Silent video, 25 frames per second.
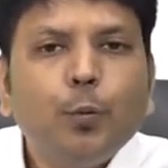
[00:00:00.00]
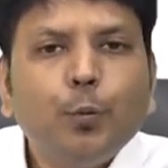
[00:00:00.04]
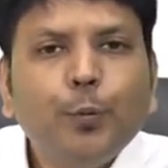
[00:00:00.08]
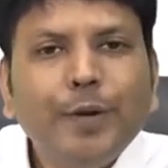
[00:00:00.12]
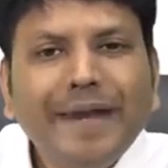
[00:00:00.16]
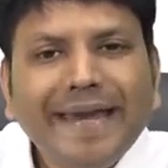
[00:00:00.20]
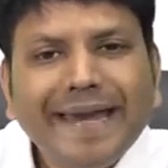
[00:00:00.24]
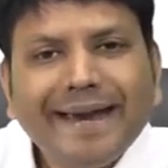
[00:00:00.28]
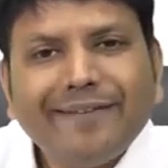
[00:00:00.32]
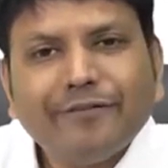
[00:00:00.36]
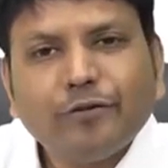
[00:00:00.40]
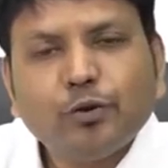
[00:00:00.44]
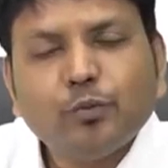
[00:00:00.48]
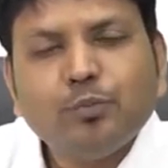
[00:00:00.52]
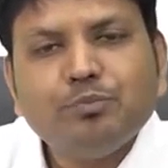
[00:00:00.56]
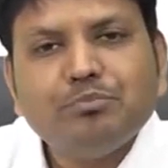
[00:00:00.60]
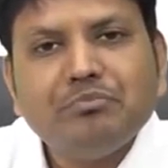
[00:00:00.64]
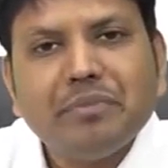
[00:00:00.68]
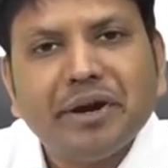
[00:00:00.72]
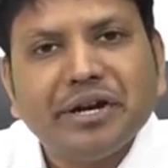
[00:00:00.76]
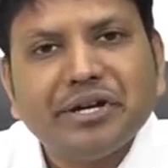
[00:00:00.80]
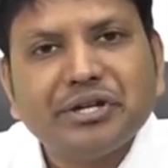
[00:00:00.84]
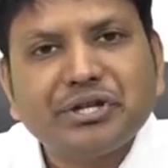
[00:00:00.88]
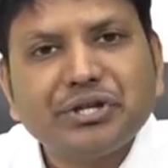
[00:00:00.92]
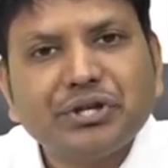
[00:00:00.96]
We have to
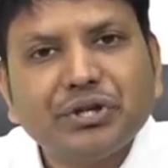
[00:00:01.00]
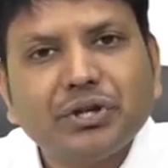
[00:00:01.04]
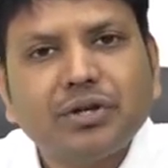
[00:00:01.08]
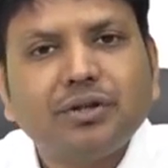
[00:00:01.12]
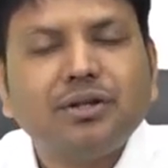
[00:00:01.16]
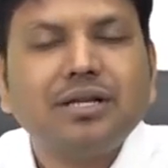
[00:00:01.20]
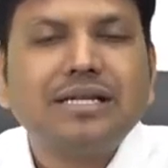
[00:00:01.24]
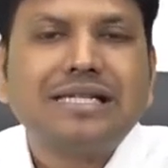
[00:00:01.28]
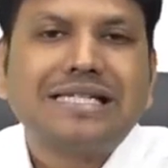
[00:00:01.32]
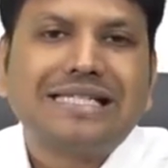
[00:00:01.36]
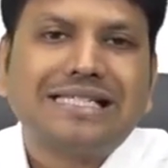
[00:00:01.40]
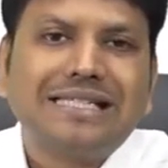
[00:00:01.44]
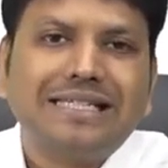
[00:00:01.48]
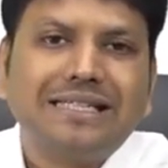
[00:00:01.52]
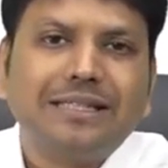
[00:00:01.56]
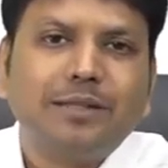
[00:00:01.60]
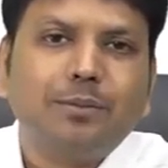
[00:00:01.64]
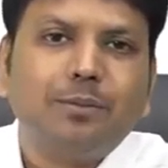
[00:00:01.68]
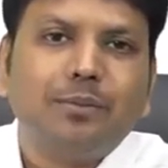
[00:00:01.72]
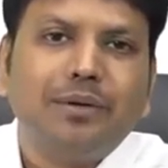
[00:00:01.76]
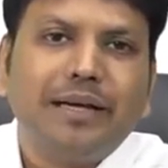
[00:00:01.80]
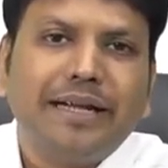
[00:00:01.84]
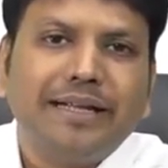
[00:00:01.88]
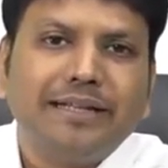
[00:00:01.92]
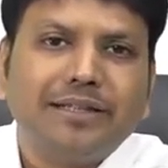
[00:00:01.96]
measure the
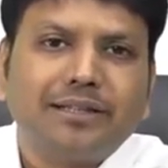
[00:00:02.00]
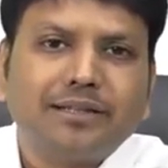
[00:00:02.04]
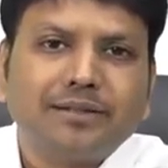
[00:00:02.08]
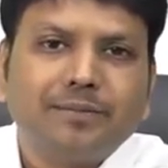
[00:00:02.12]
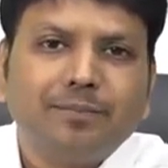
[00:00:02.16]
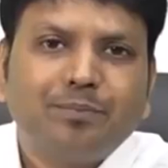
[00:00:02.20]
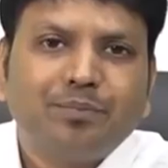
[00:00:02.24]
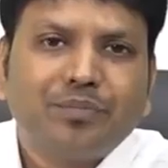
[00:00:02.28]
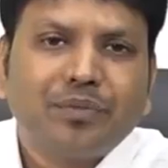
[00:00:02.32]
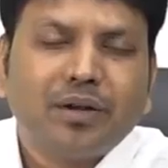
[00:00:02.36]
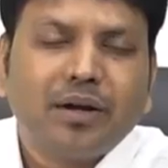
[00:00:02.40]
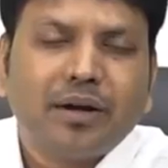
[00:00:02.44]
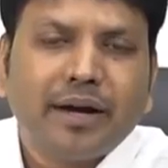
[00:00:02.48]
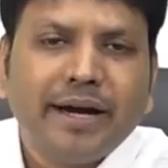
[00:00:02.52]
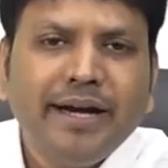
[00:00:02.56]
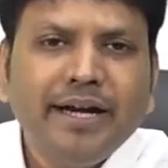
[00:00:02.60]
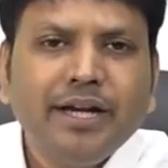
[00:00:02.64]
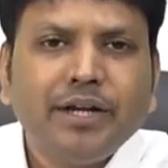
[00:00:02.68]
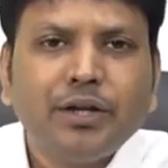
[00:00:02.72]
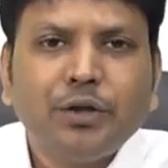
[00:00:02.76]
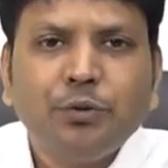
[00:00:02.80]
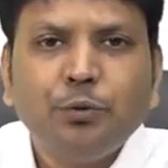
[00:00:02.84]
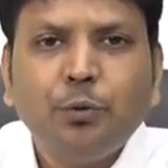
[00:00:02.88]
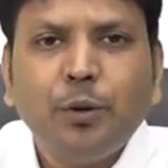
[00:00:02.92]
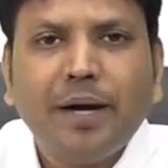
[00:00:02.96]
sternum length,
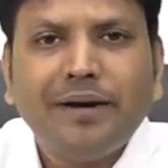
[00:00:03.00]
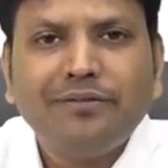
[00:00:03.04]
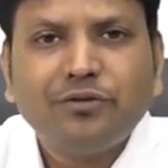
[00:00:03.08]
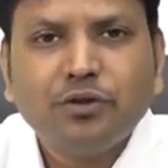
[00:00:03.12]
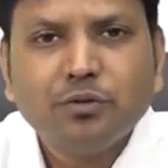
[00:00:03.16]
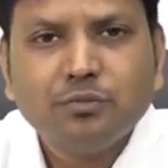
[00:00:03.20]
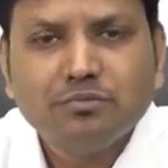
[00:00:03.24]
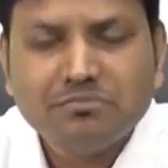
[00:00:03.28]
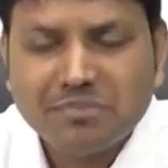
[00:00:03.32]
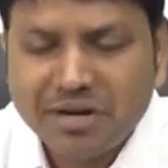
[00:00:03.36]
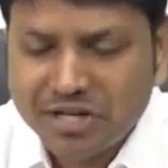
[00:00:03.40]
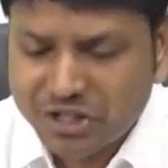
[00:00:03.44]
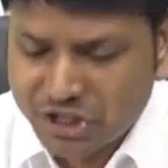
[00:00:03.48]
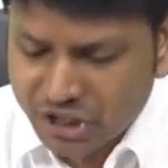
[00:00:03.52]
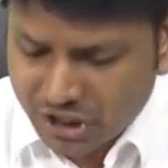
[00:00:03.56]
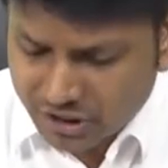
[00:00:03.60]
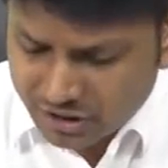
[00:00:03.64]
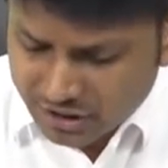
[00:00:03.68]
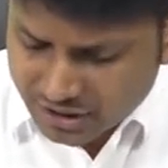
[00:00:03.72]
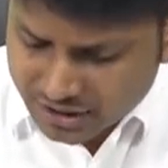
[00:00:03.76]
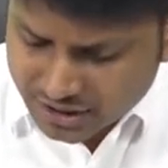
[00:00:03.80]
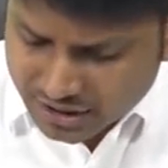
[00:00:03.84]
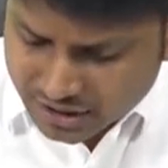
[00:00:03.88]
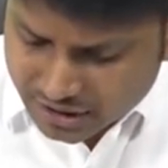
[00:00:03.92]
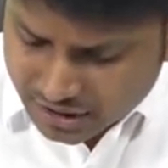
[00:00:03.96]
right? You have to
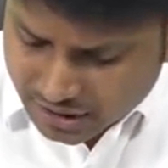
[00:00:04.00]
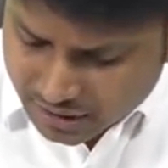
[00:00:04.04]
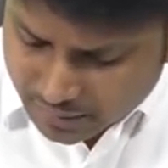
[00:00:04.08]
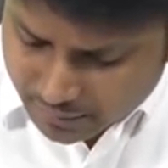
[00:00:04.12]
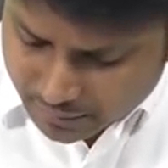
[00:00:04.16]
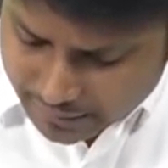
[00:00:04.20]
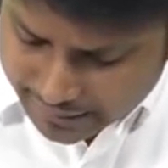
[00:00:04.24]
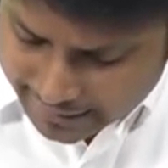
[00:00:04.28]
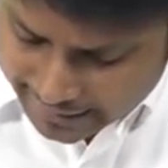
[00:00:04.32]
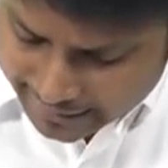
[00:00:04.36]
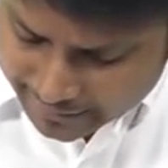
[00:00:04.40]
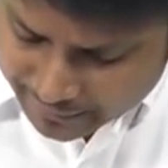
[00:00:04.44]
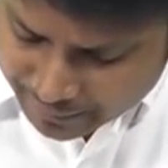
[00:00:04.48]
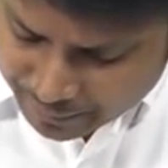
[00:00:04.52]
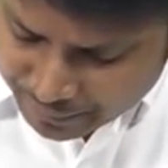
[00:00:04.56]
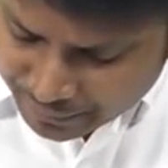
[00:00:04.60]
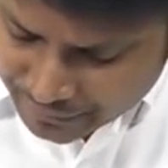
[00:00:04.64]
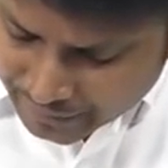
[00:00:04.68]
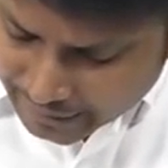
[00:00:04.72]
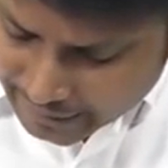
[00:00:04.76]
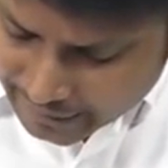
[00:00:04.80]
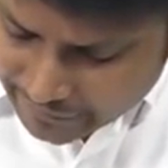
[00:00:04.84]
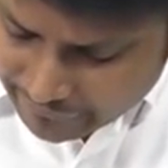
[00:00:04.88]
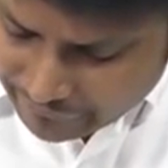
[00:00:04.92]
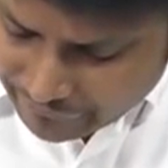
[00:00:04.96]
measure the sternum length.
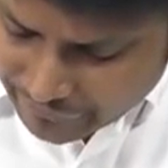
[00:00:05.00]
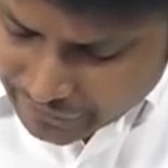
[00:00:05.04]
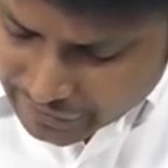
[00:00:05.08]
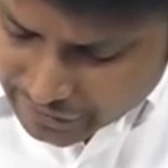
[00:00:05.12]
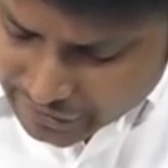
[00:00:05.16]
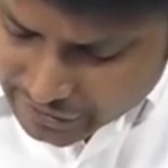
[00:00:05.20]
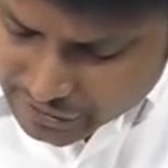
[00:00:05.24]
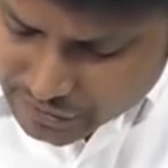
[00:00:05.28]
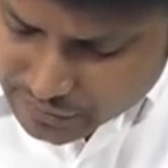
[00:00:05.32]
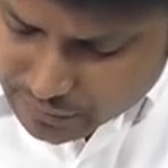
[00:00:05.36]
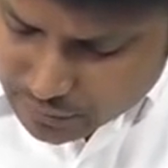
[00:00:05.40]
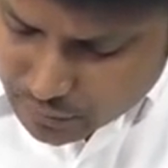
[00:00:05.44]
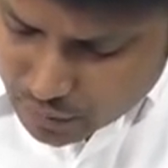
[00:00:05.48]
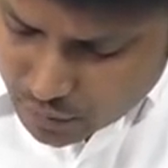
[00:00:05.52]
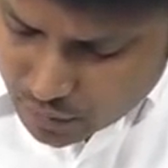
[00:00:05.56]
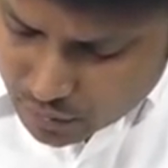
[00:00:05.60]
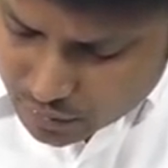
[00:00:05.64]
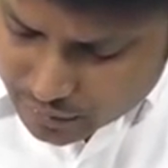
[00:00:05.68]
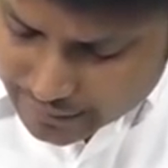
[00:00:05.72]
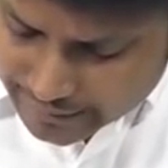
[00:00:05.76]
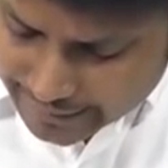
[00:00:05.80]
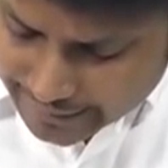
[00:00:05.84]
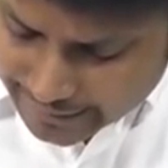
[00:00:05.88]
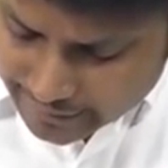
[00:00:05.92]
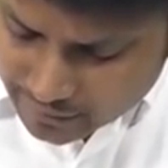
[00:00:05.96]
If it is
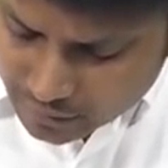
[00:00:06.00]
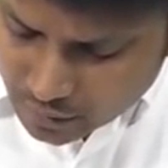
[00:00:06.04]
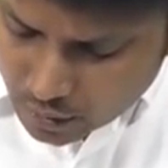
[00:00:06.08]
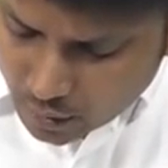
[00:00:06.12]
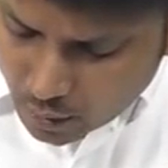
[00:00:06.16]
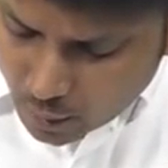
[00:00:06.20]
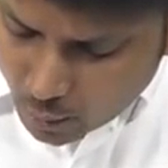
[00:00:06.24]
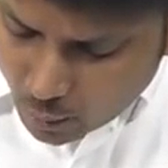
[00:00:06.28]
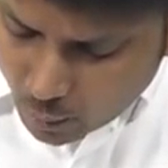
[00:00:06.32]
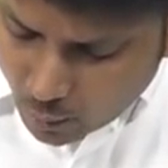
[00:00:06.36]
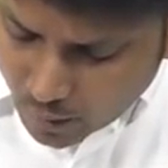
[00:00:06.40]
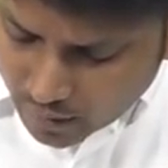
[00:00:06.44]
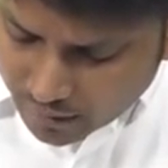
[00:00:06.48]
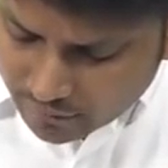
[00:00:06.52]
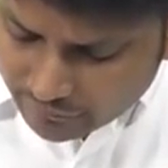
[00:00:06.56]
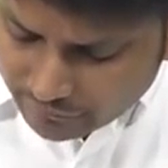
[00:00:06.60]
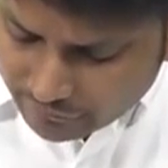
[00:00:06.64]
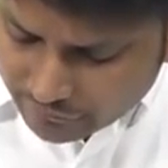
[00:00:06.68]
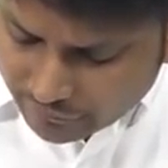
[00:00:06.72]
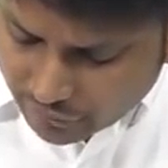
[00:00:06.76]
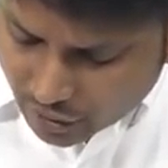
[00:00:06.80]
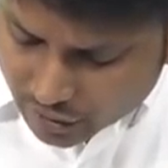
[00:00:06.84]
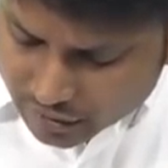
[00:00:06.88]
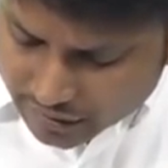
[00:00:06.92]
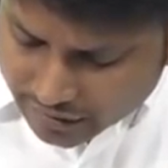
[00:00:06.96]
more than
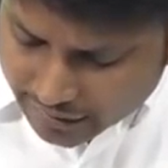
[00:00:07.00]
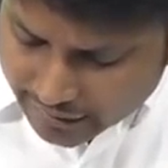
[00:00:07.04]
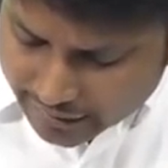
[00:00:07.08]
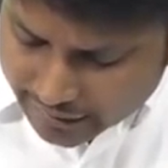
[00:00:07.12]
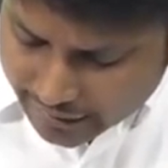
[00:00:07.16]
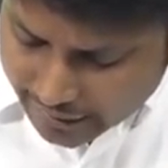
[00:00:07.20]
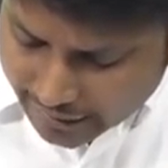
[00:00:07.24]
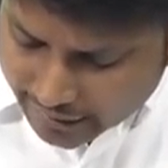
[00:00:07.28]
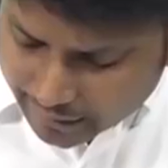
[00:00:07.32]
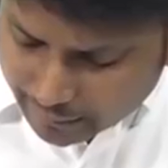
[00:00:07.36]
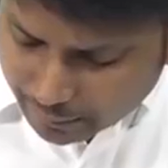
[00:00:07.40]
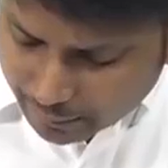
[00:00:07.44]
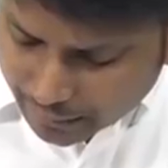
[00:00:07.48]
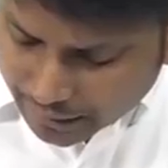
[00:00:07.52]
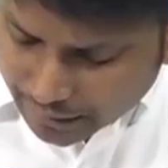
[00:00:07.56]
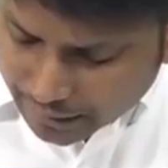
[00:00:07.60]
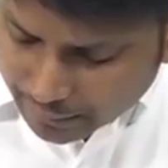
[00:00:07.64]
149